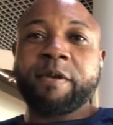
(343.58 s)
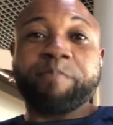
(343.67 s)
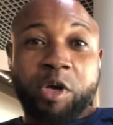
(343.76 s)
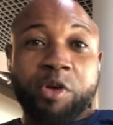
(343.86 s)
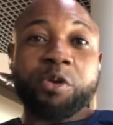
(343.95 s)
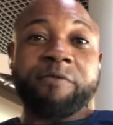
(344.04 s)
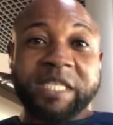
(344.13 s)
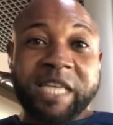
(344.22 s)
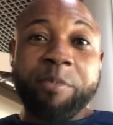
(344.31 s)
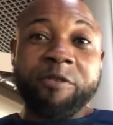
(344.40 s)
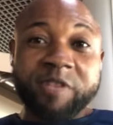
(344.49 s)
because of the
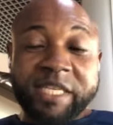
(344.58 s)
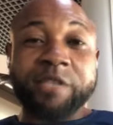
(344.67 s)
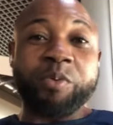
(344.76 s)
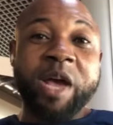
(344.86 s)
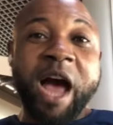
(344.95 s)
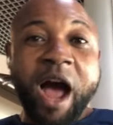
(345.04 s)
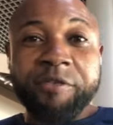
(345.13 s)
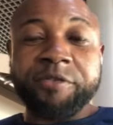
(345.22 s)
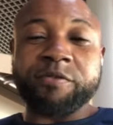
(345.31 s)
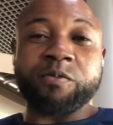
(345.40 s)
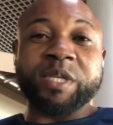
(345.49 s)
type of leaders we
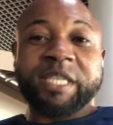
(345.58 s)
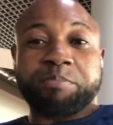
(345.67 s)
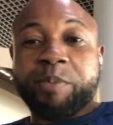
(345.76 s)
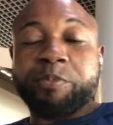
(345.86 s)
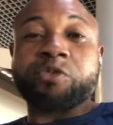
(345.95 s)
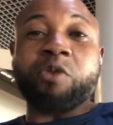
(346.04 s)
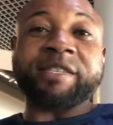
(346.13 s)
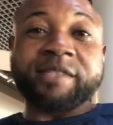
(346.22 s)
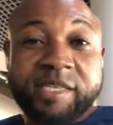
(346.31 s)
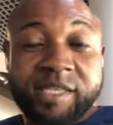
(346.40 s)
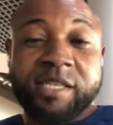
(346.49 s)
have. We need people to
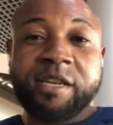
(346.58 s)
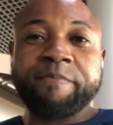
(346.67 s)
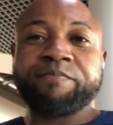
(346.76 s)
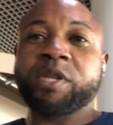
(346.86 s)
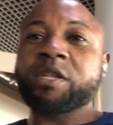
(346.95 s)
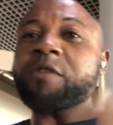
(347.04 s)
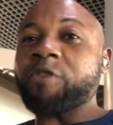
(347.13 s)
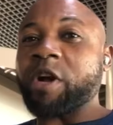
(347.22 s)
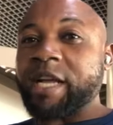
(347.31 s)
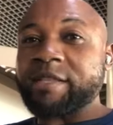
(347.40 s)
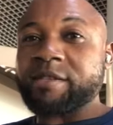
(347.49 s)
assist. Don't
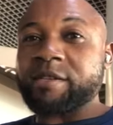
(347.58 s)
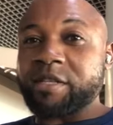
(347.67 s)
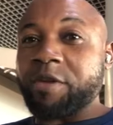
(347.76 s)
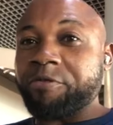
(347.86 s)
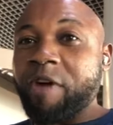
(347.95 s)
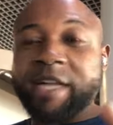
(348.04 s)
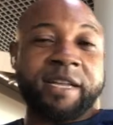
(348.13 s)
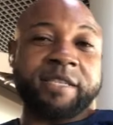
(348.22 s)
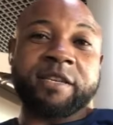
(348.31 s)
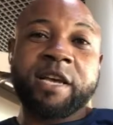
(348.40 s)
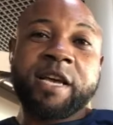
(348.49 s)
forget the fact
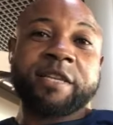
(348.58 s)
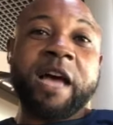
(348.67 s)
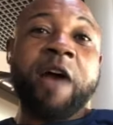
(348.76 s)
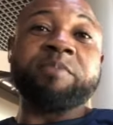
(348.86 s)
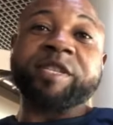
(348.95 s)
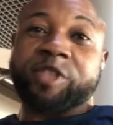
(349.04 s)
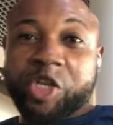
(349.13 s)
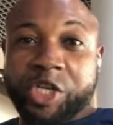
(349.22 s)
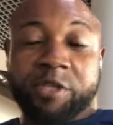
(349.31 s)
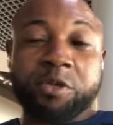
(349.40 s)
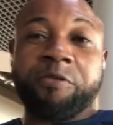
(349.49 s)
that I've been
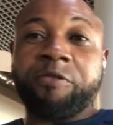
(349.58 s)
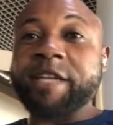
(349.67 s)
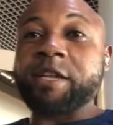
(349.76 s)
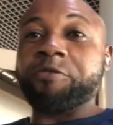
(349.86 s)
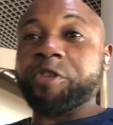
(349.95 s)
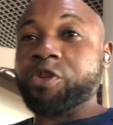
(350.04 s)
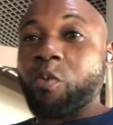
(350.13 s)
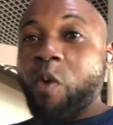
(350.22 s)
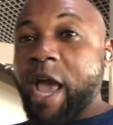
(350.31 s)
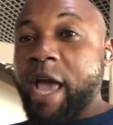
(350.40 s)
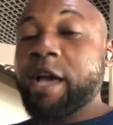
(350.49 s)
searching to find a video
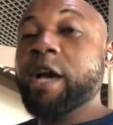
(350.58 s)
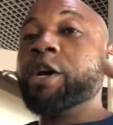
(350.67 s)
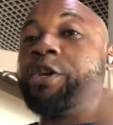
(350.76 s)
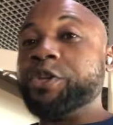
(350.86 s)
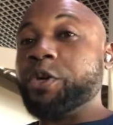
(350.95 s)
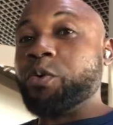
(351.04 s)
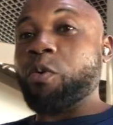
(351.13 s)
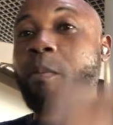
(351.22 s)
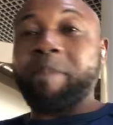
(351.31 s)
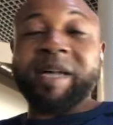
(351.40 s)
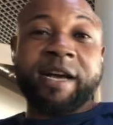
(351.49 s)
where you,
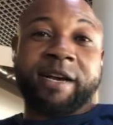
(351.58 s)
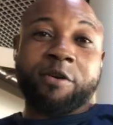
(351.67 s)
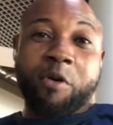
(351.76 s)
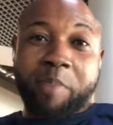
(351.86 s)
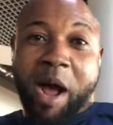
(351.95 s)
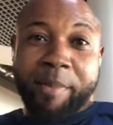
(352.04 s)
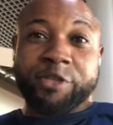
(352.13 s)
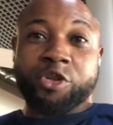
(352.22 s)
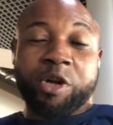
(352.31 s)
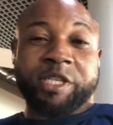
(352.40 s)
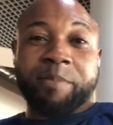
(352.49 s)
Barack Obama,
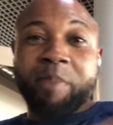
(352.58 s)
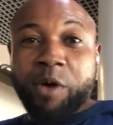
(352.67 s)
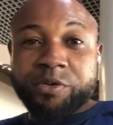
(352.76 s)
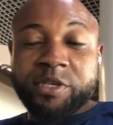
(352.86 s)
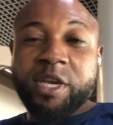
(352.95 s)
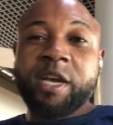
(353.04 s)
talked about